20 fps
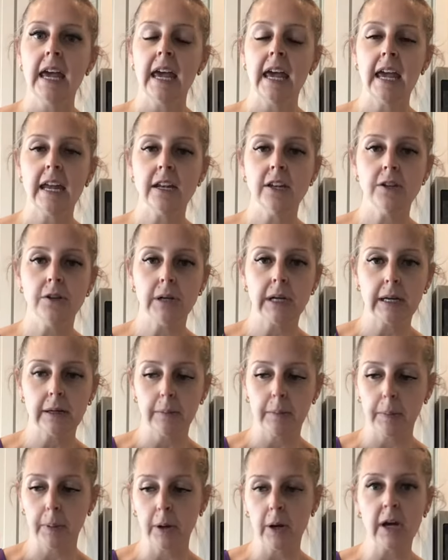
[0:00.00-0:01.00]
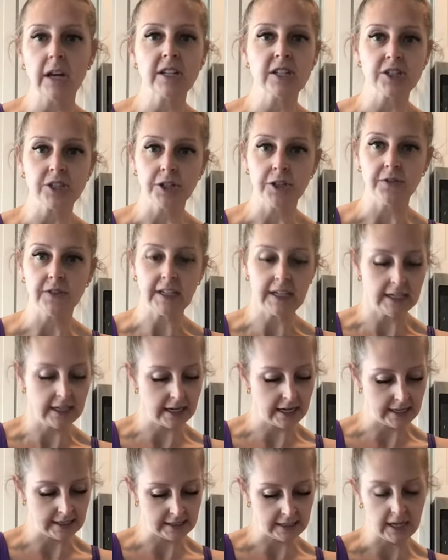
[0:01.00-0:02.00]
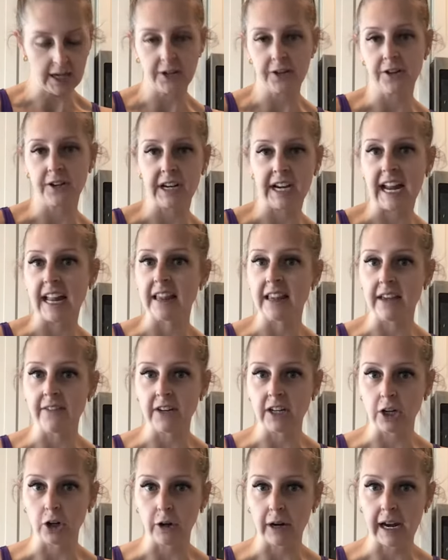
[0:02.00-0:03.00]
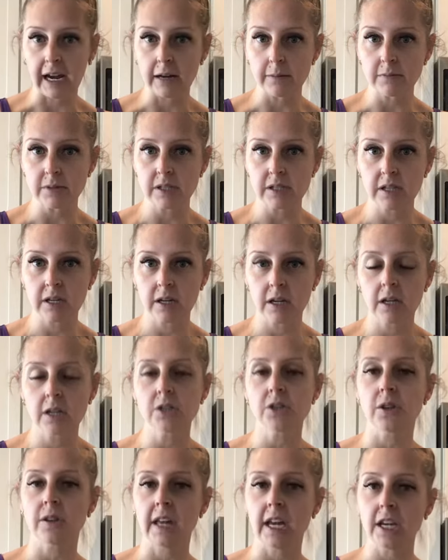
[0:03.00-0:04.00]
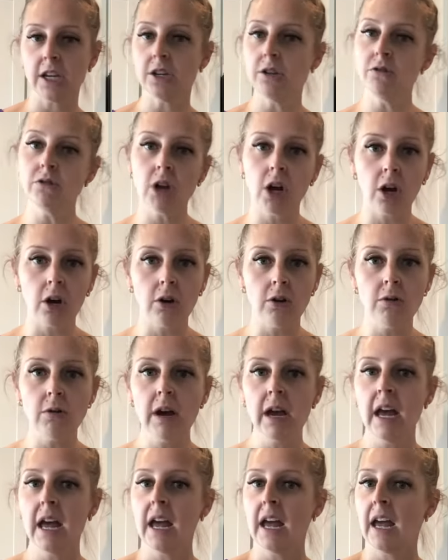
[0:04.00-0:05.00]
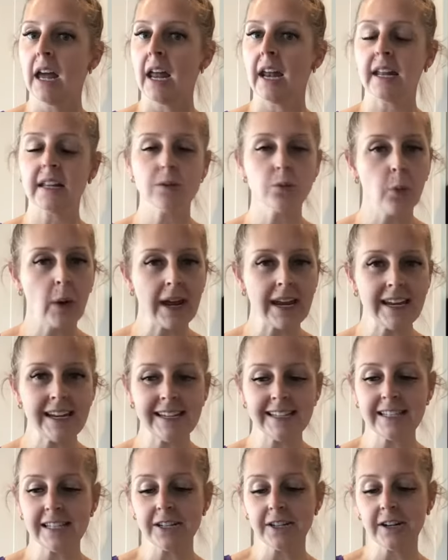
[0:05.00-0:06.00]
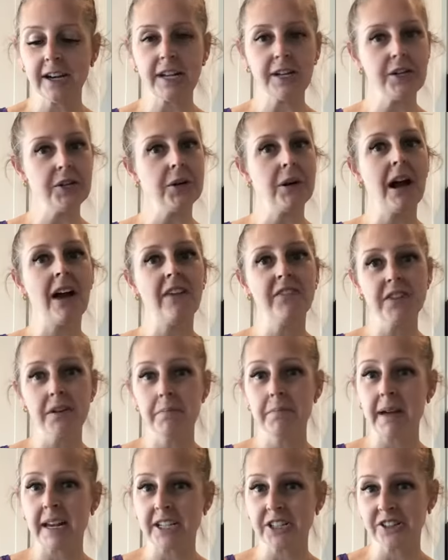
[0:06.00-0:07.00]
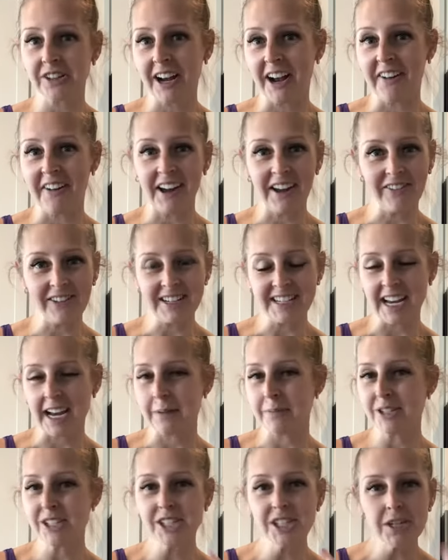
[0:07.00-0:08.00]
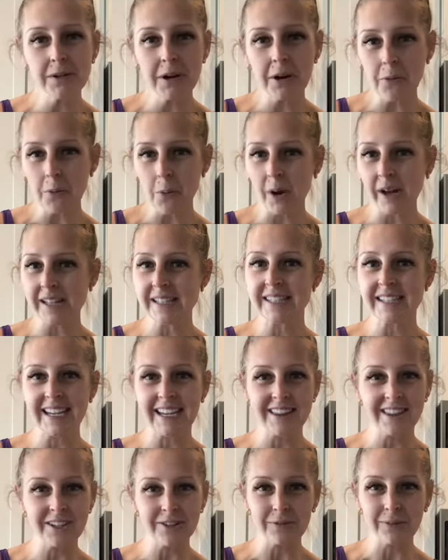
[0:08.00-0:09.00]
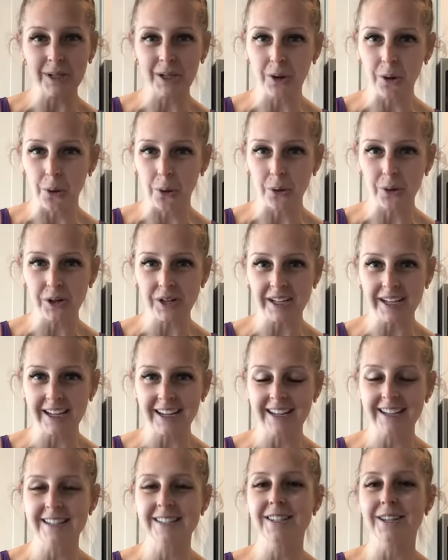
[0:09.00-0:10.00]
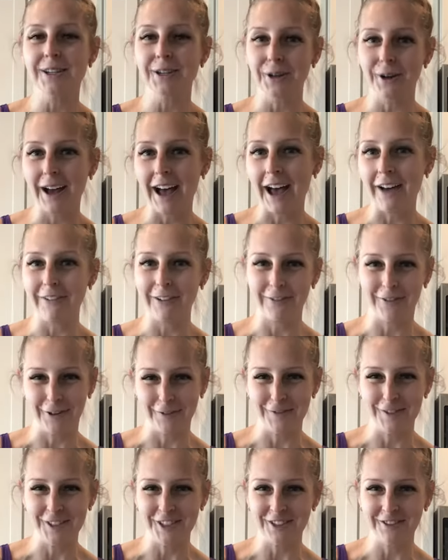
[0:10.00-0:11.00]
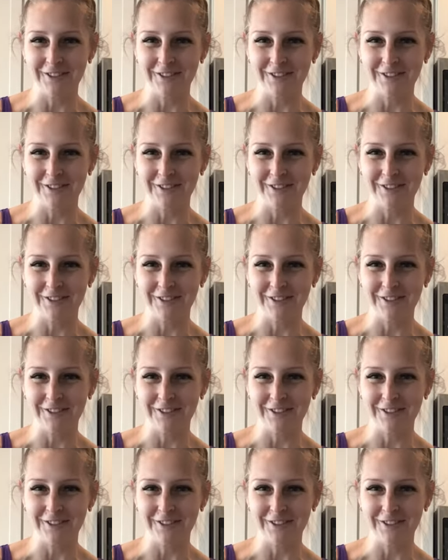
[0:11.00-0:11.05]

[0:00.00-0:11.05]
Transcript: and you can put a serving as 111 grams so that you know, and it's way easier and you don't have to measure out every time. Just do it once and then record it so you'll have it for future